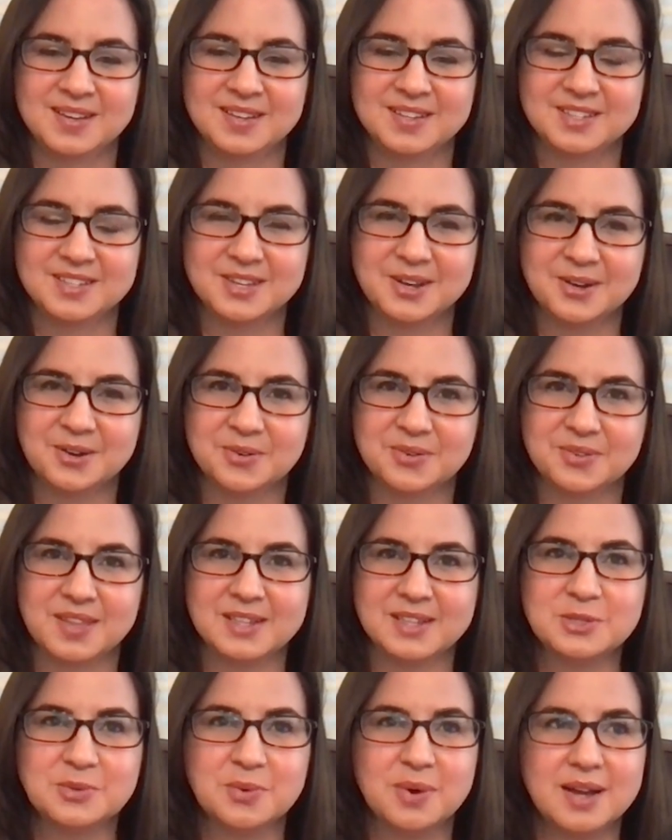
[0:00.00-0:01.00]
So
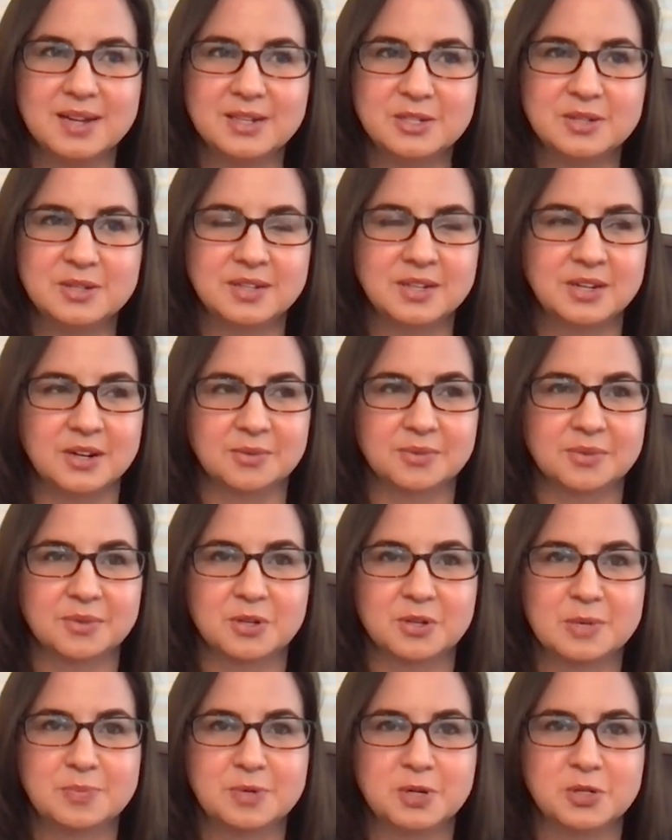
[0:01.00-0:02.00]
that's why,
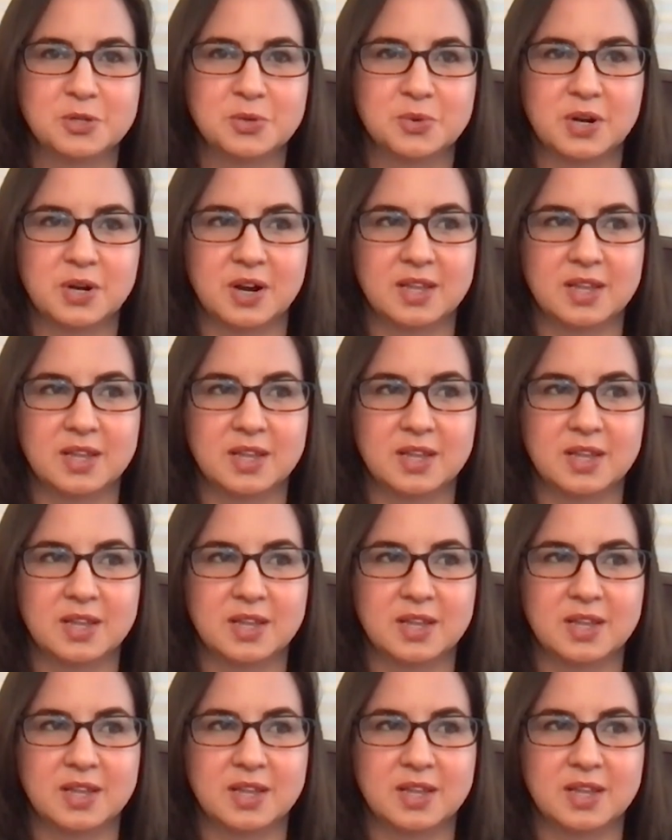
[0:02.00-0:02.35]
crypto Twitter,